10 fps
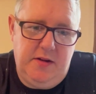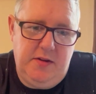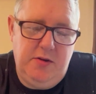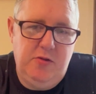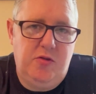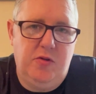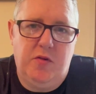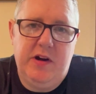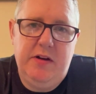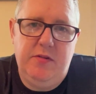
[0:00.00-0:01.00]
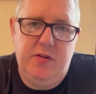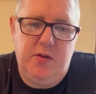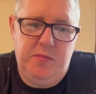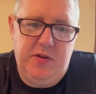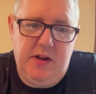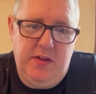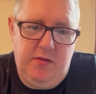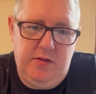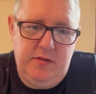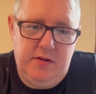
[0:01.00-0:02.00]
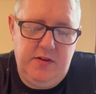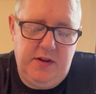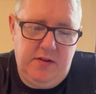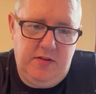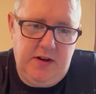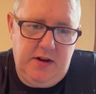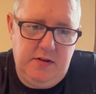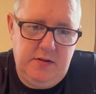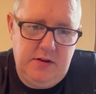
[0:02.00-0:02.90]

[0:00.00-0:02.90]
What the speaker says: neutral ground to come together on. I think it's sad.